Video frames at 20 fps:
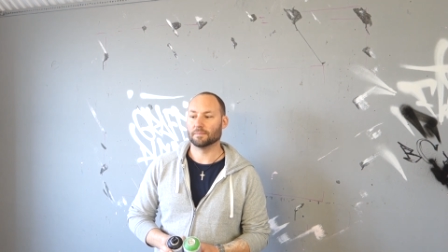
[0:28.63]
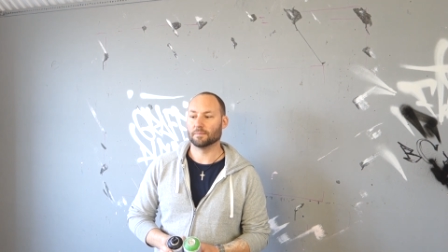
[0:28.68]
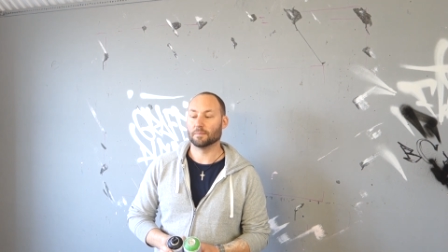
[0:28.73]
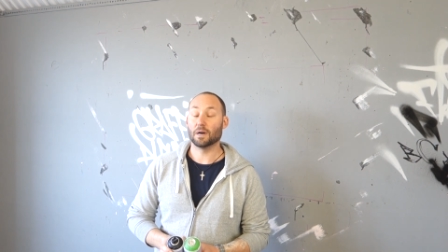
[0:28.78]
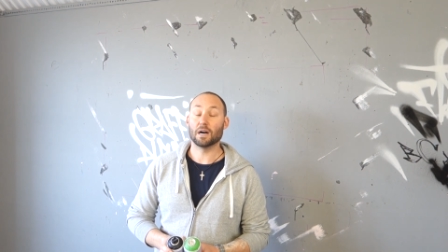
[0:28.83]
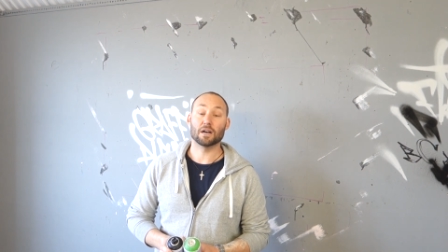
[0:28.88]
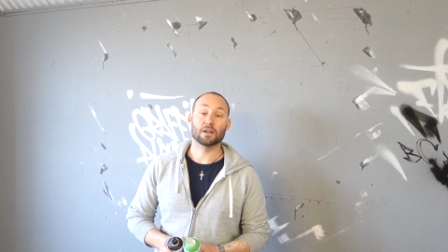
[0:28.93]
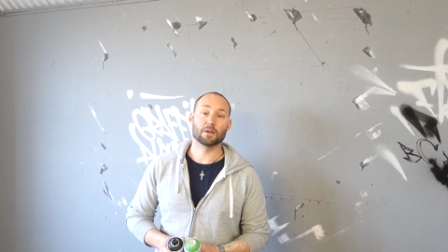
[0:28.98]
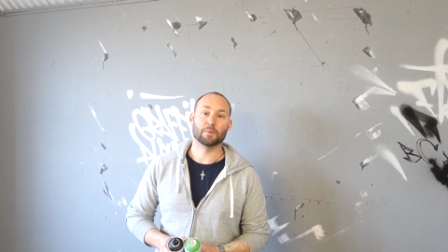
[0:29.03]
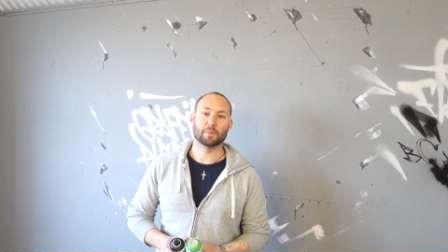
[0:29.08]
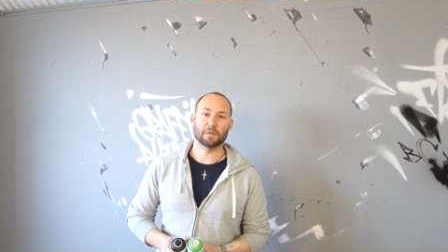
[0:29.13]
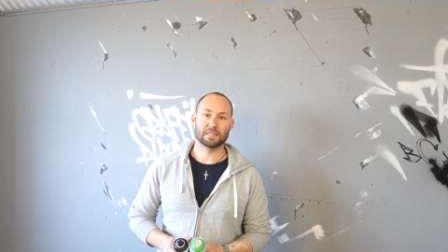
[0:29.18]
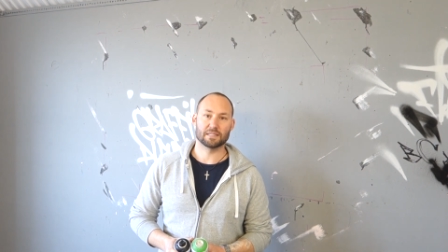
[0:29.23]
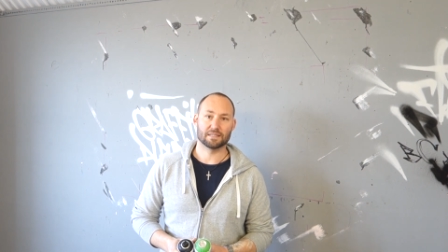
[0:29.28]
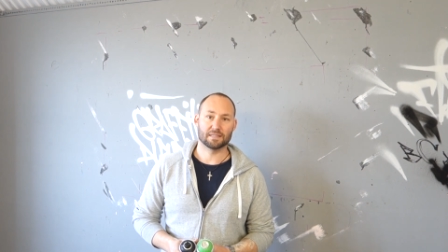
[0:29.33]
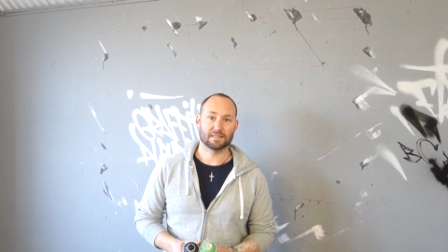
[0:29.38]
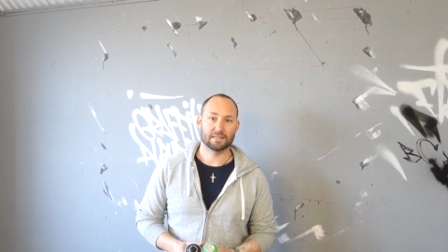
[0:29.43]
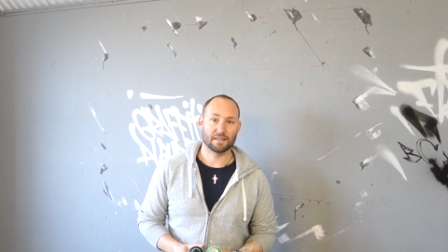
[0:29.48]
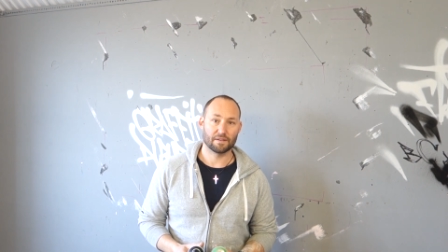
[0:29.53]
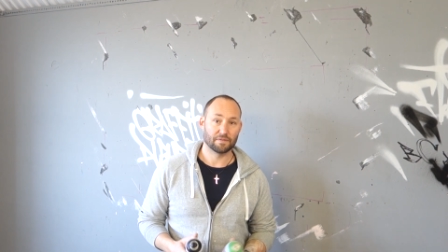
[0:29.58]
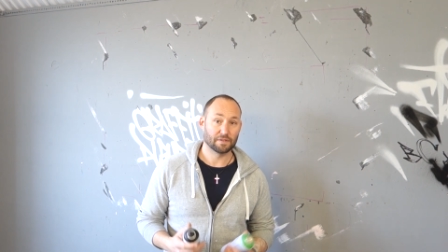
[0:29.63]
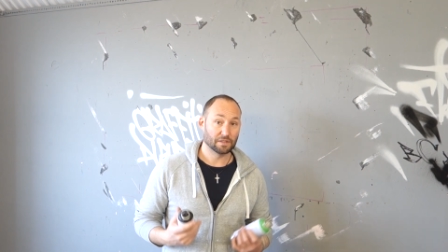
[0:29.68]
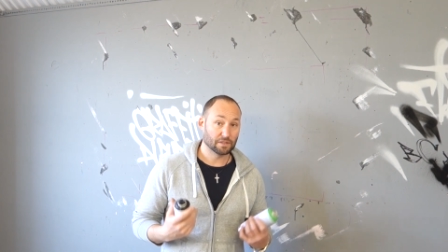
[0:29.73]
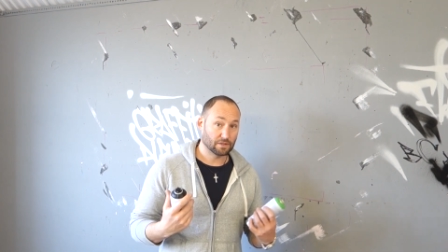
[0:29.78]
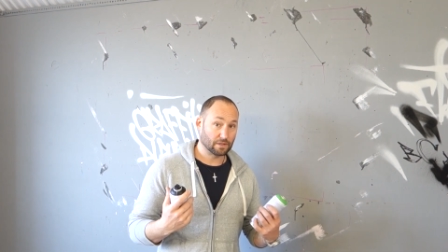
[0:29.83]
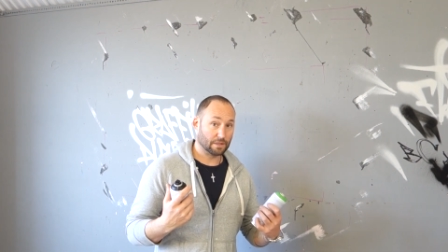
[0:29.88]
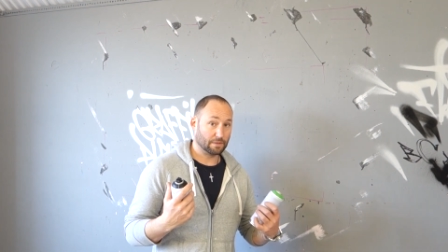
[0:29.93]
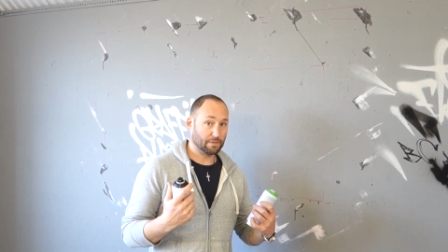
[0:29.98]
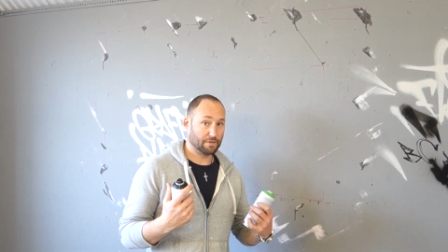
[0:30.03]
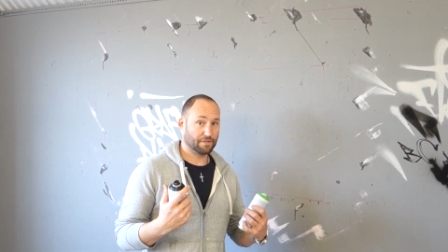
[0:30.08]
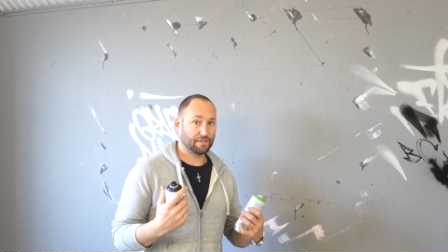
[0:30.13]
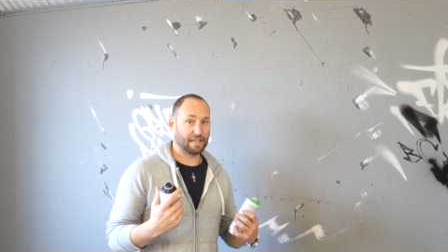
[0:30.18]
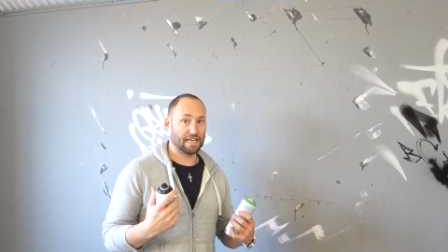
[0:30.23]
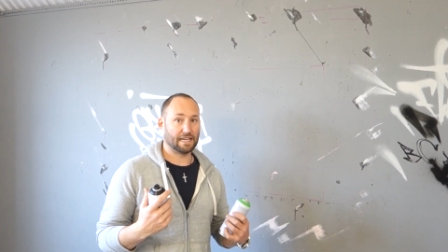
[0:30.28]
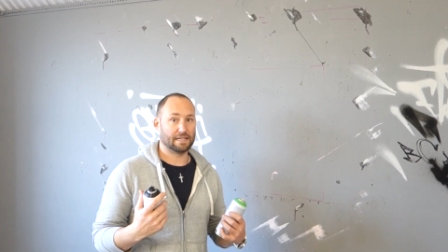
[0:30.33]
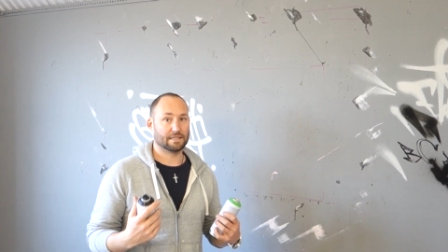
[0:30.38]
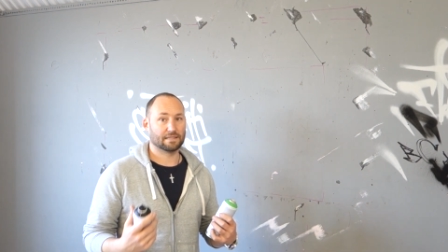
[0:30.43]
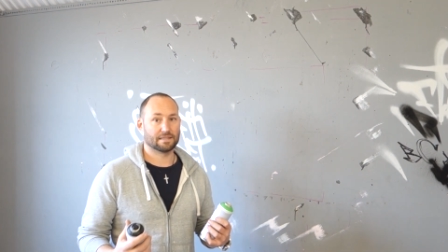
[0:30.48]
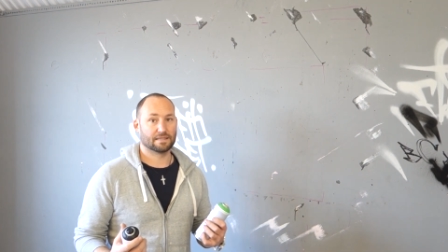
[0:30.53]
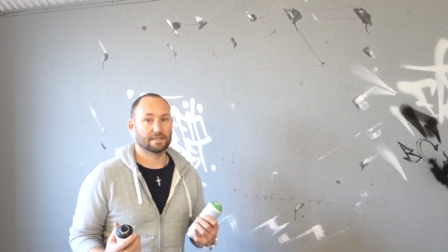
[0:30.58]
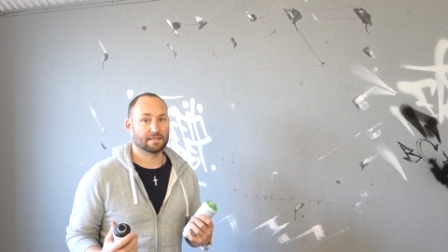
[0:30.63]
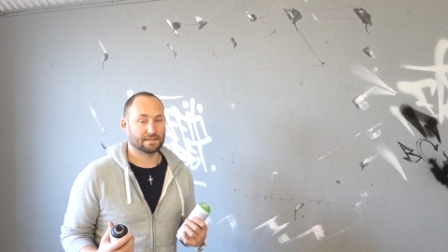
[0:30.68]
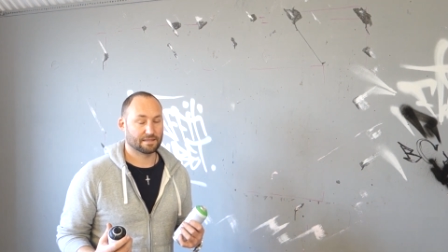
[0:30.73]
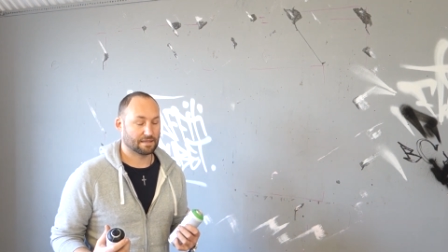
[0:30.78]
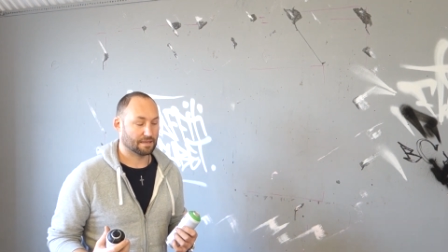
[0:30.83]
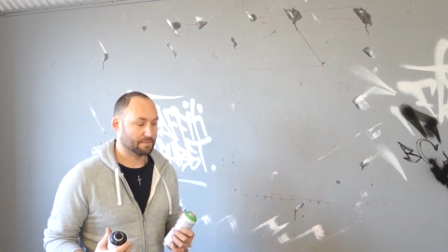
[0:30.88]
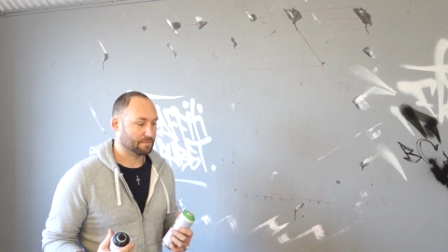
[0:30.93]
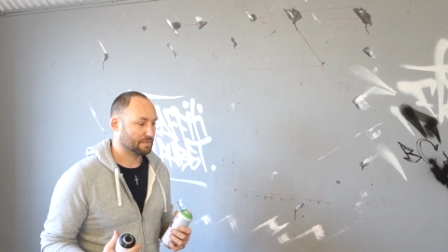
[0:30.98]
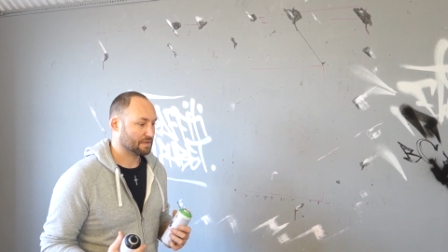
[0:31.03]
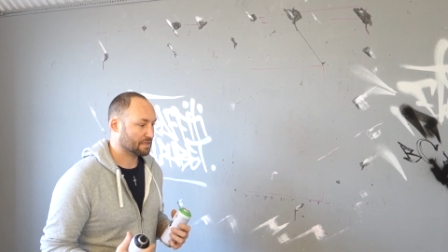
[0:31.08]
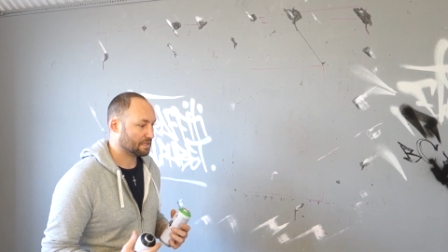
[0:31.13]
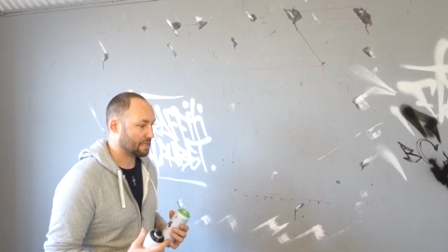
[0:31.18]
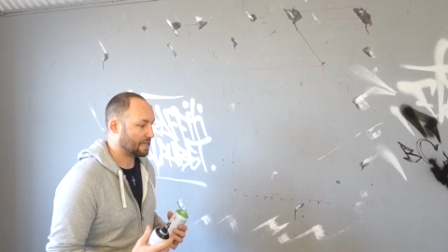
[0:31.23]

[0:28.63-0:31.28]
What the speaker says: marker pens and stuff and do it with cans this time.